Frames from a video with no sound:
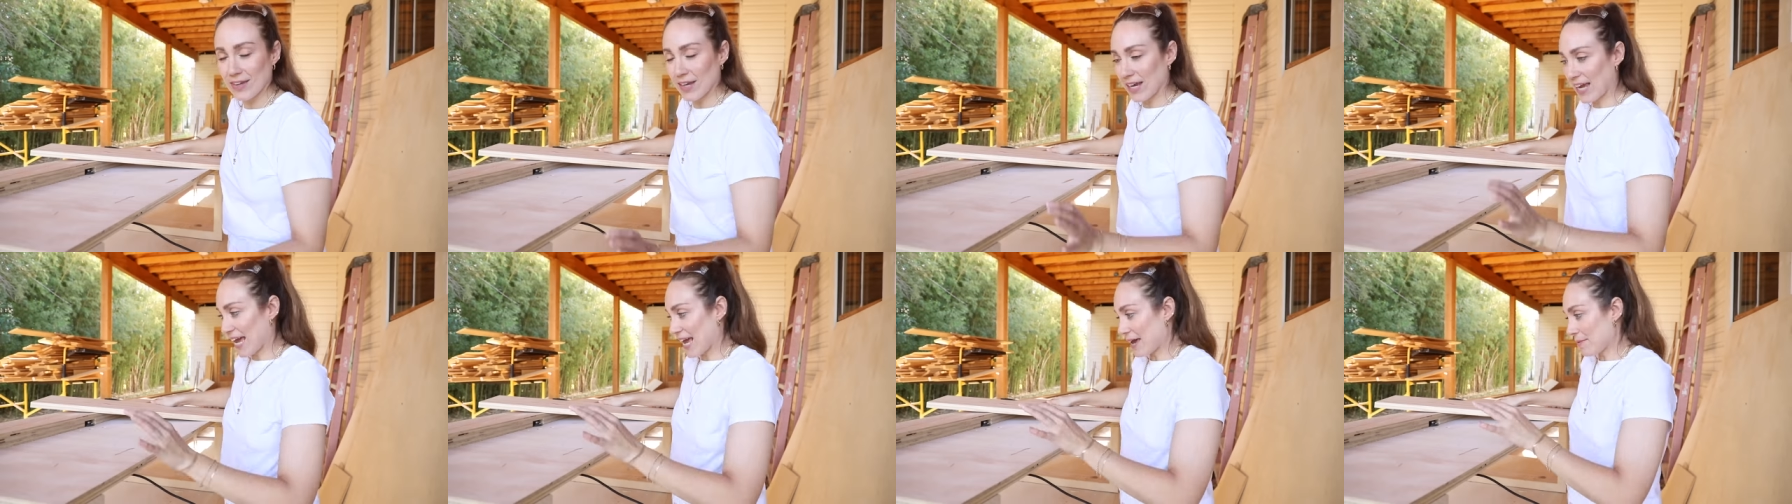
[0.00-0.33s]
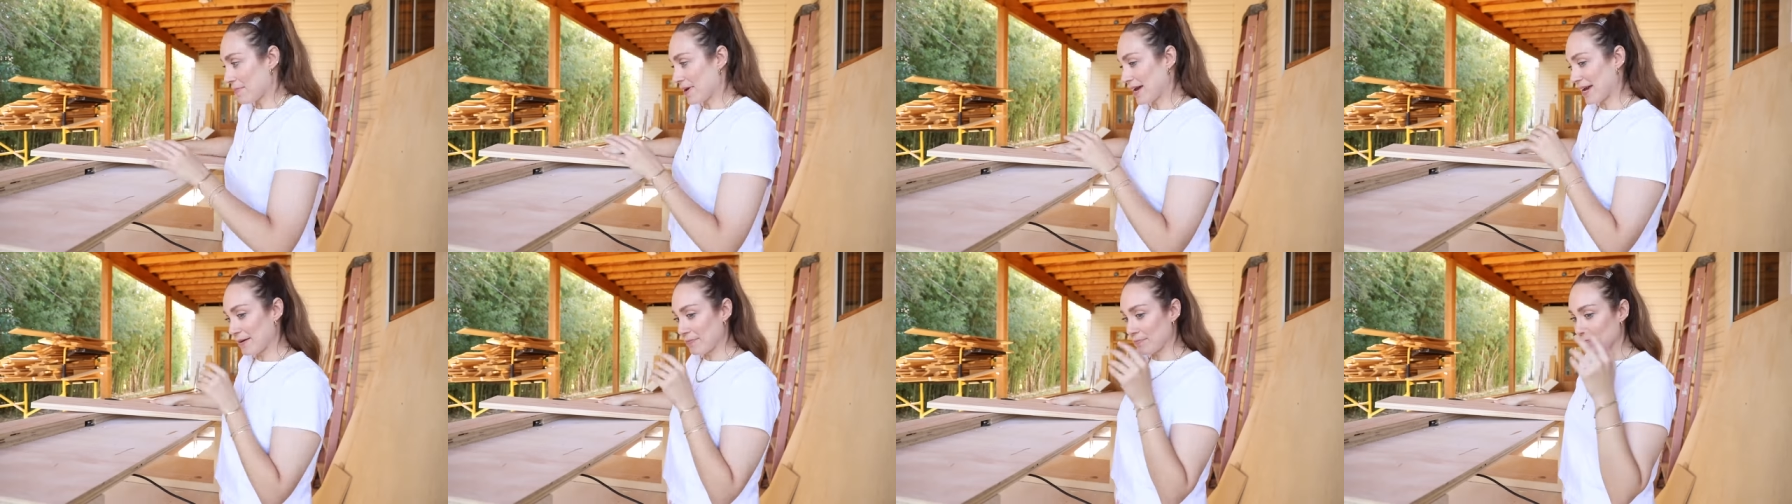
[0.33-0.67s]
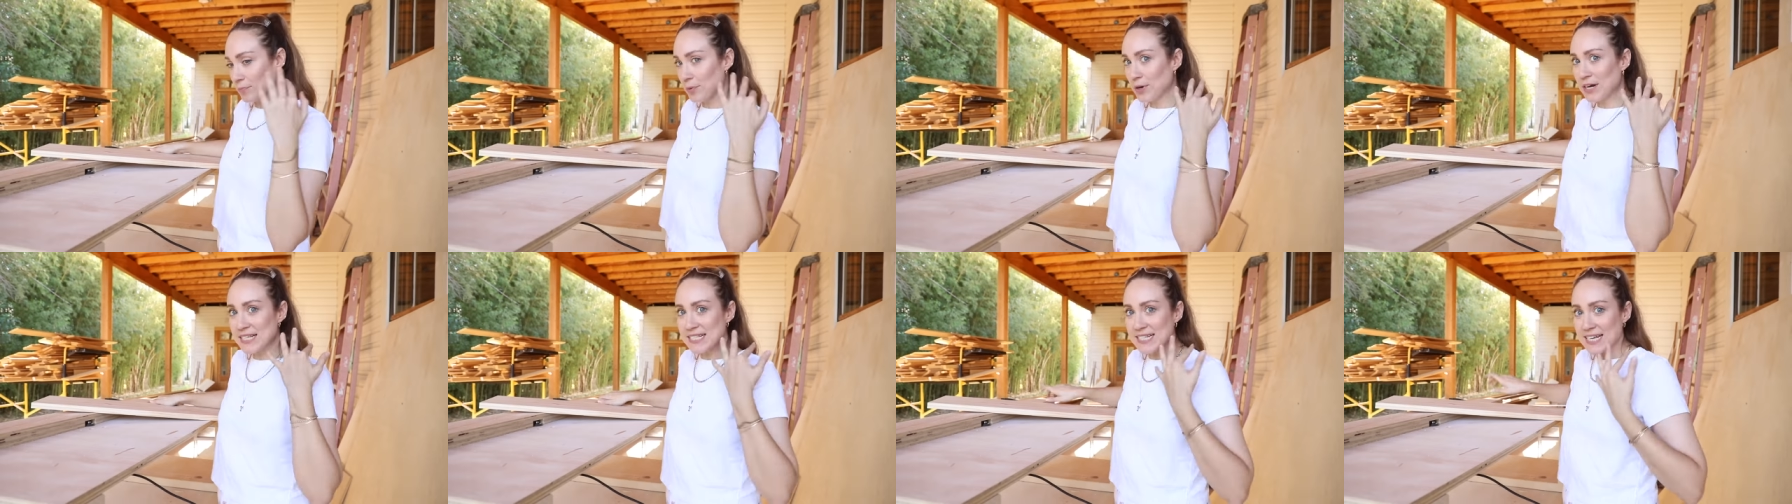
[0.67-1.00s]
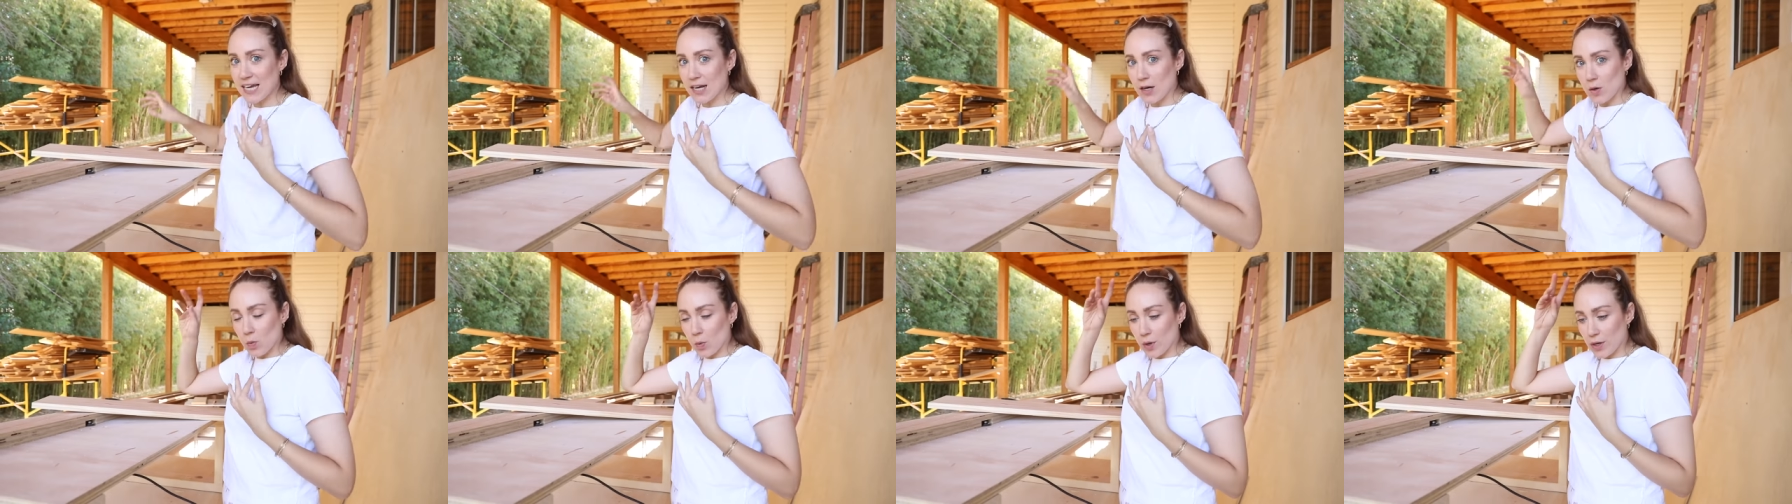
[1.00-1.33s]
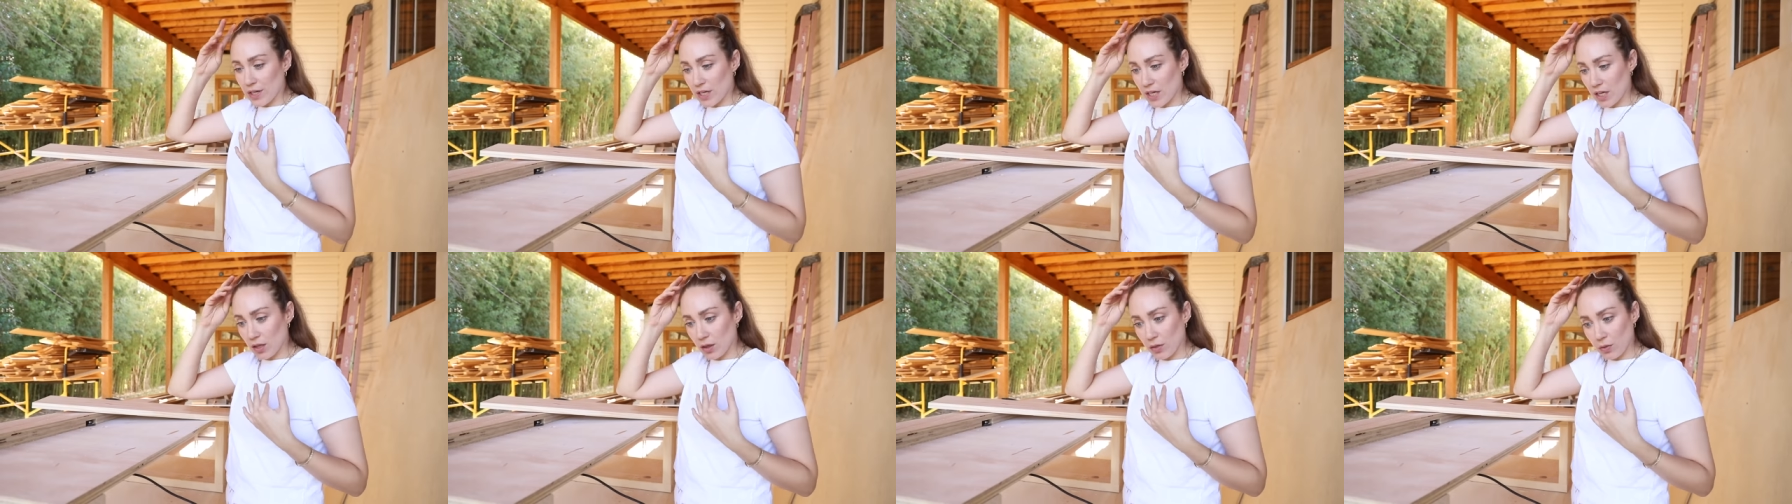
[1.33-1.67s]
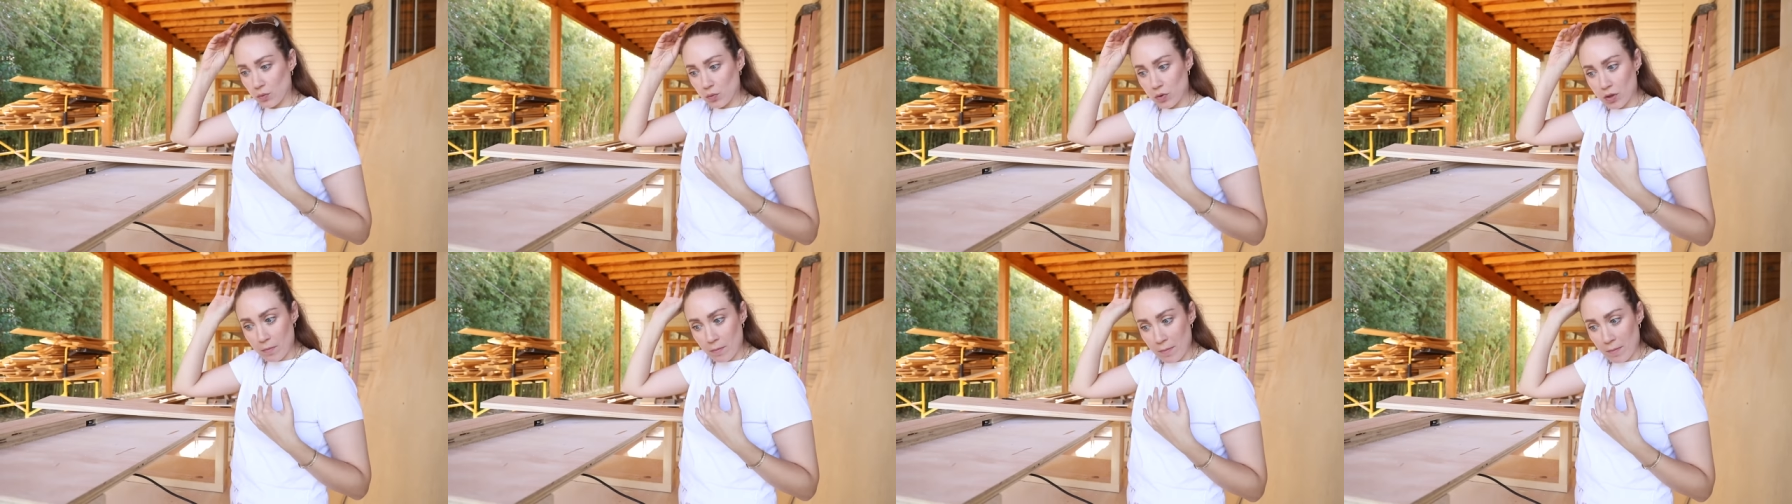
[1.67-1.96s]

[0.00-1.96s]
Okay, my brain's kind of working through the